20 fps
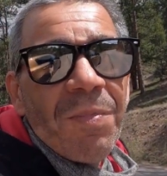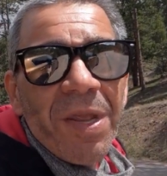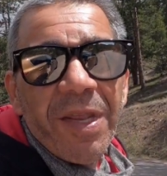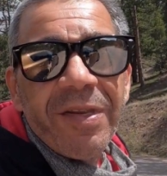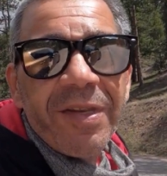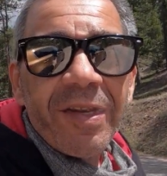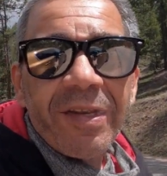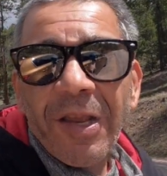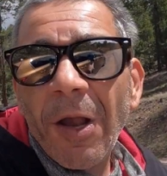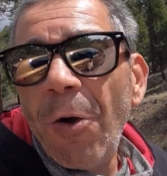
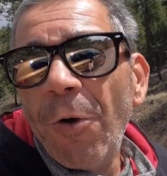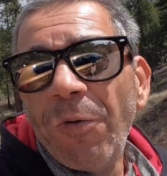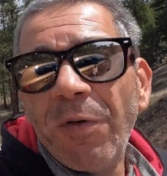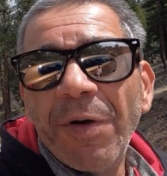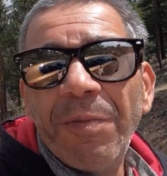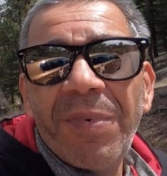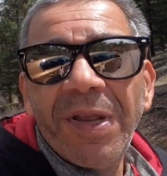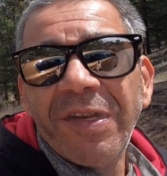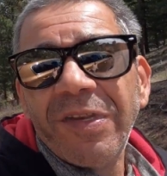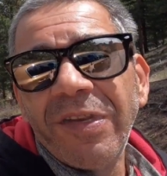Business
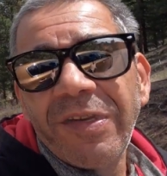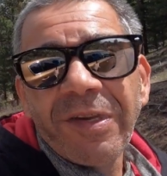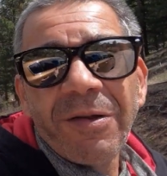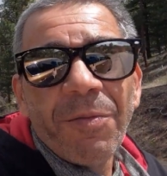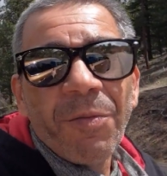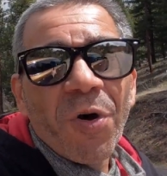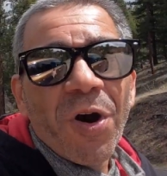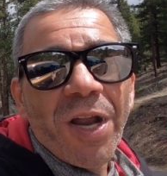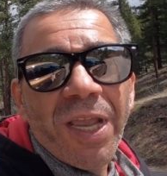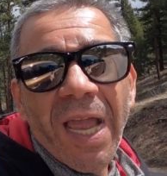over, business
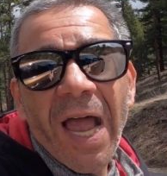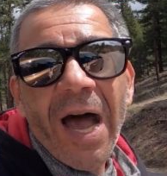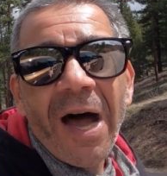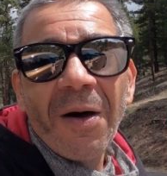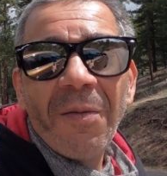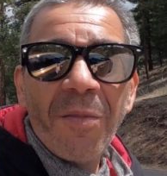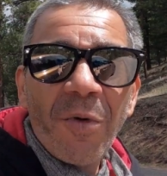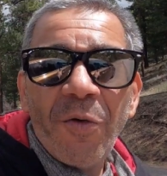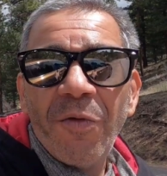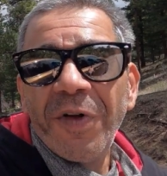didn't work
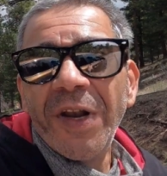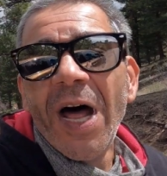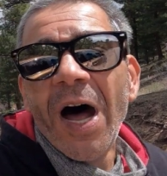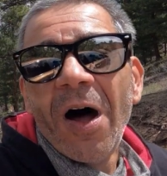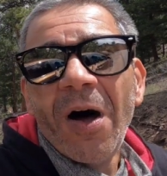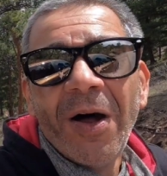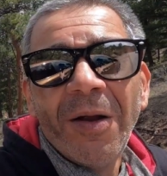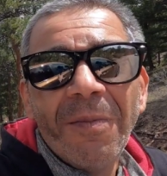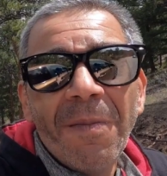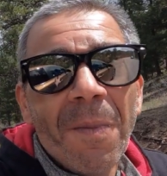out, moving
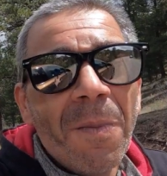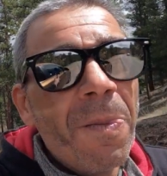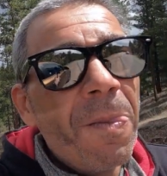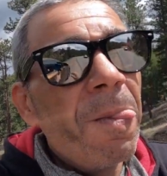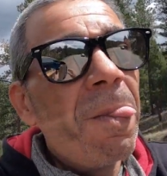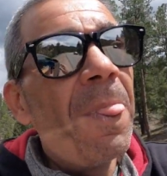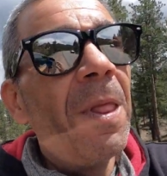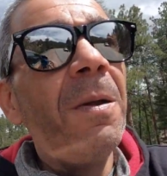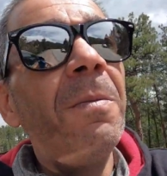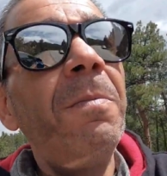
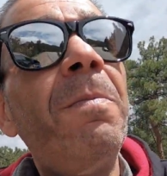on.